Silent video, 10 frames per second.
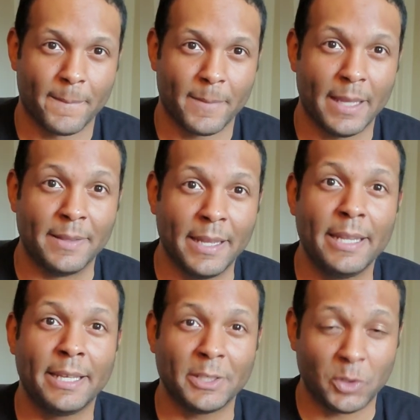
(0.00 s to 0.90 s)
And then it
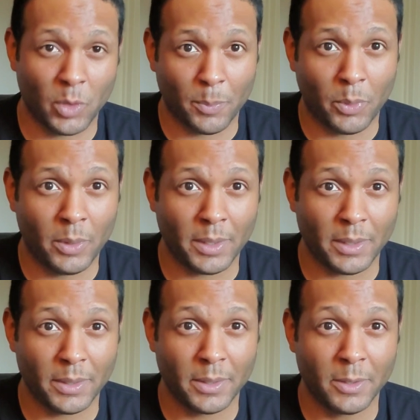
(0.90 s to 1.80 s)
gets to a point
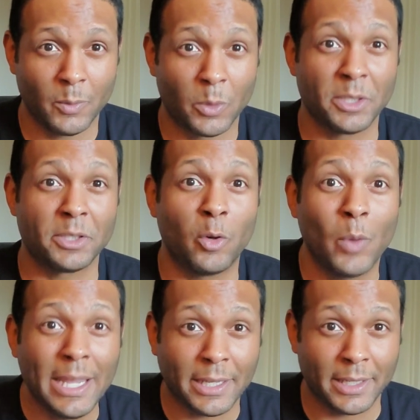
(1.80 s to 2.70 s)
where there's an
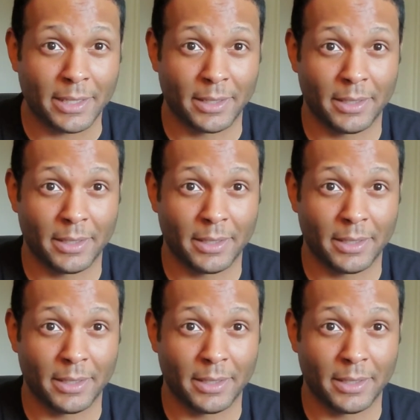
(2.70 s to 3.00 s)
awakening.